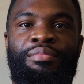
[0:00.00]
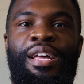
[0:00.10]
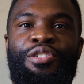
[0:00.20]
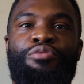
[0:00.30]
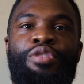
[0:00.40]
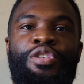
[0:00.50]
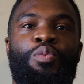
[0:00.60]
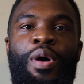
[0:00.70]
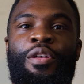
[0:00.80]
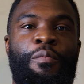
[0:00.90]
that's a
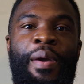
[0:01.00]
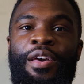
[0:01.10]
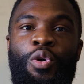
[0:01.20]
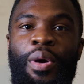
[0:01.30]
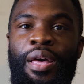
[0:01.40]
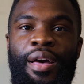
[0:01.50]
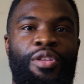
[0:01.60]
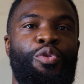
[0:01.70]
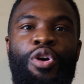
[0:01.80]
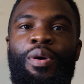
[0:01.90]
reason why you may quit
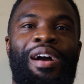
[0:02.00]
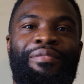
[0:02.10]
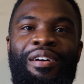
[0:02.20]
and you don't have